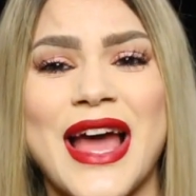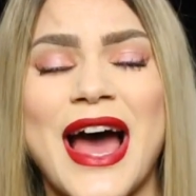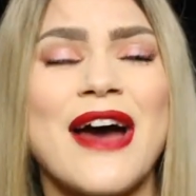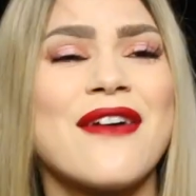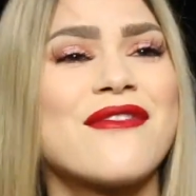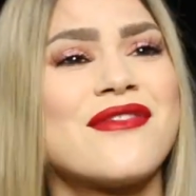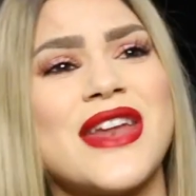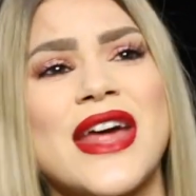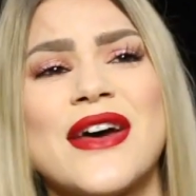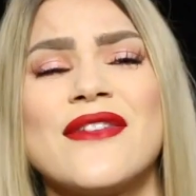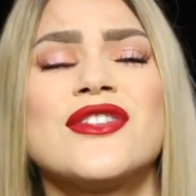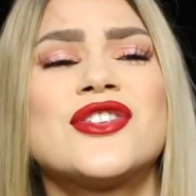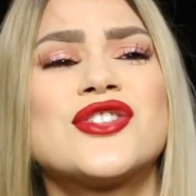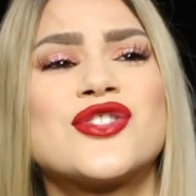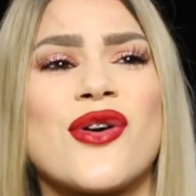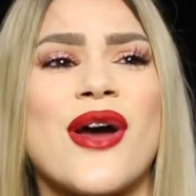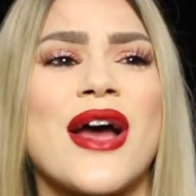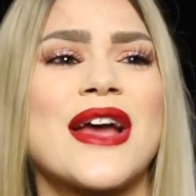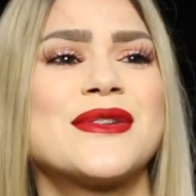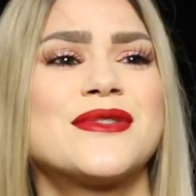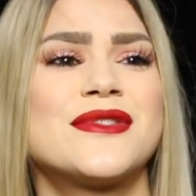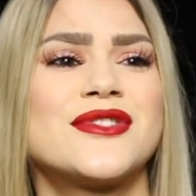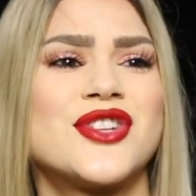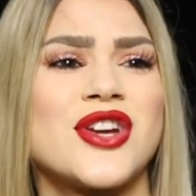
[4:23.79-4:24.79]
I've never
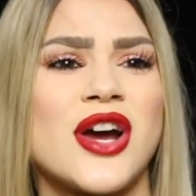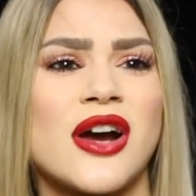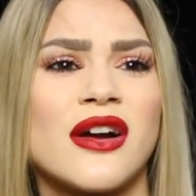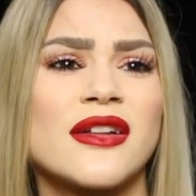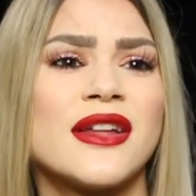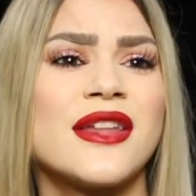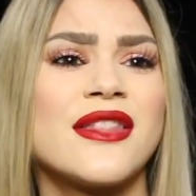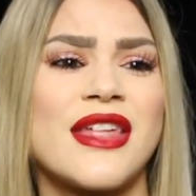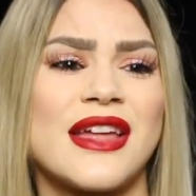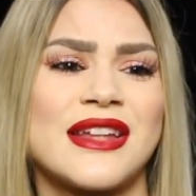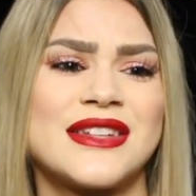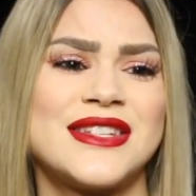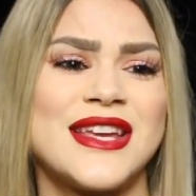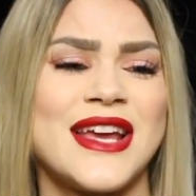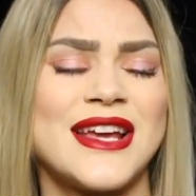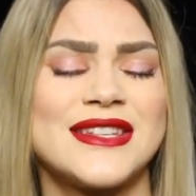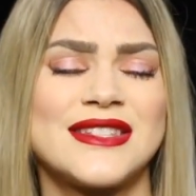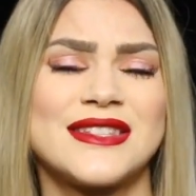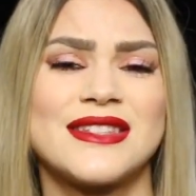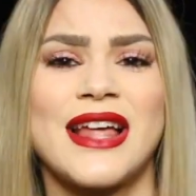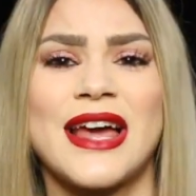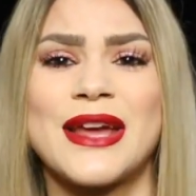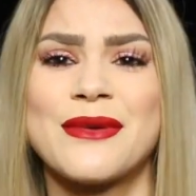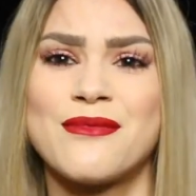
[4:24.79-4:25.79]
tried chocolate that
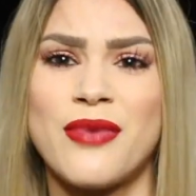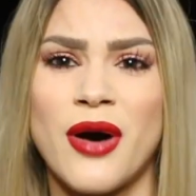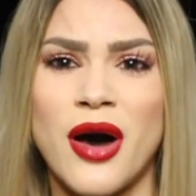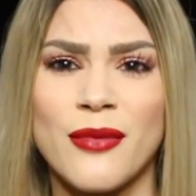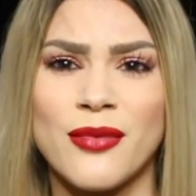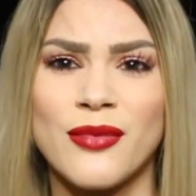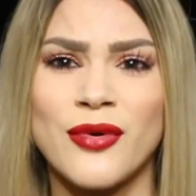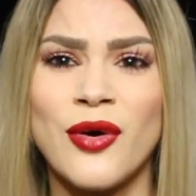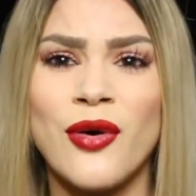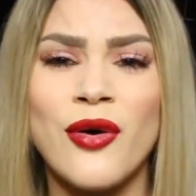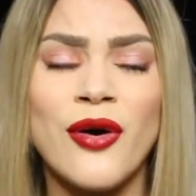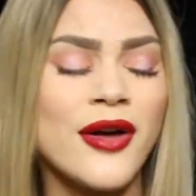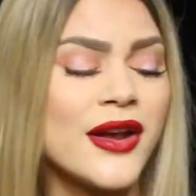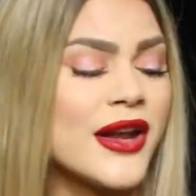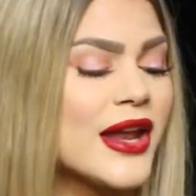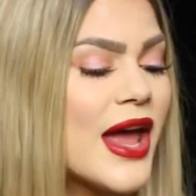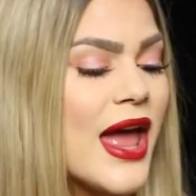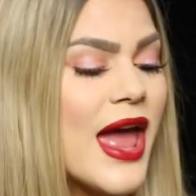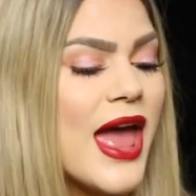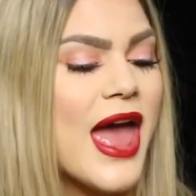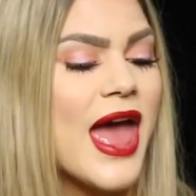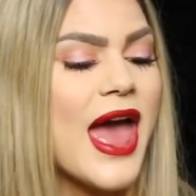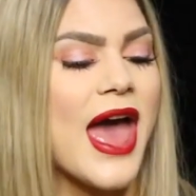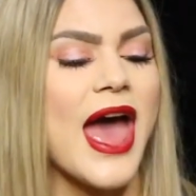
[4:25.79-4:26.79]
tastes like popcorn.
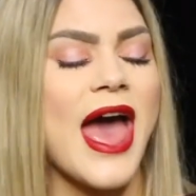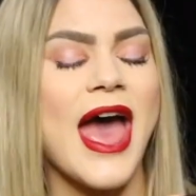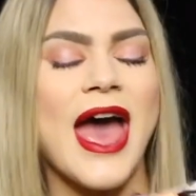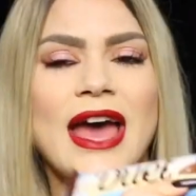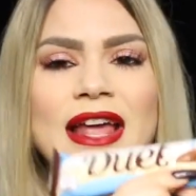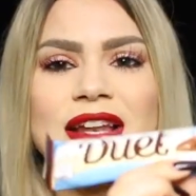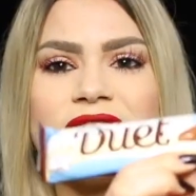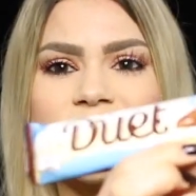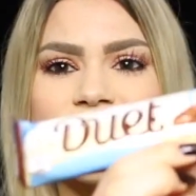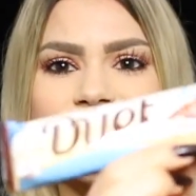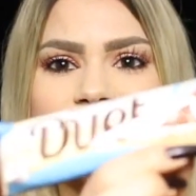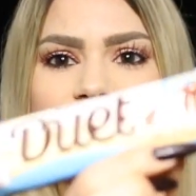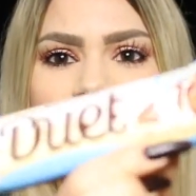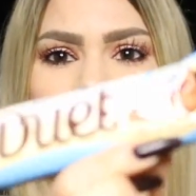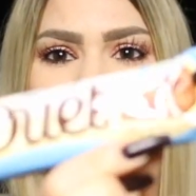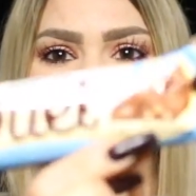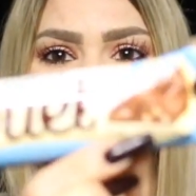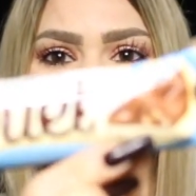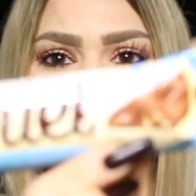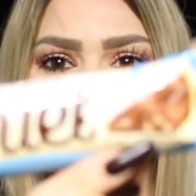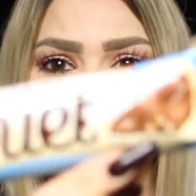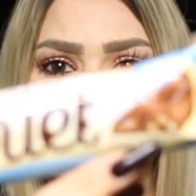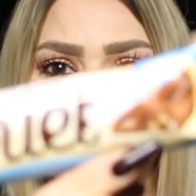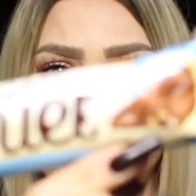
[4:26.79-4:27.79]
And
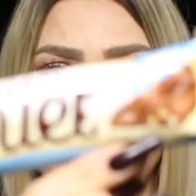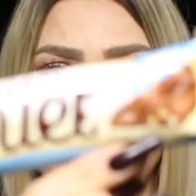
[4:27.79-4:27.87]
there's a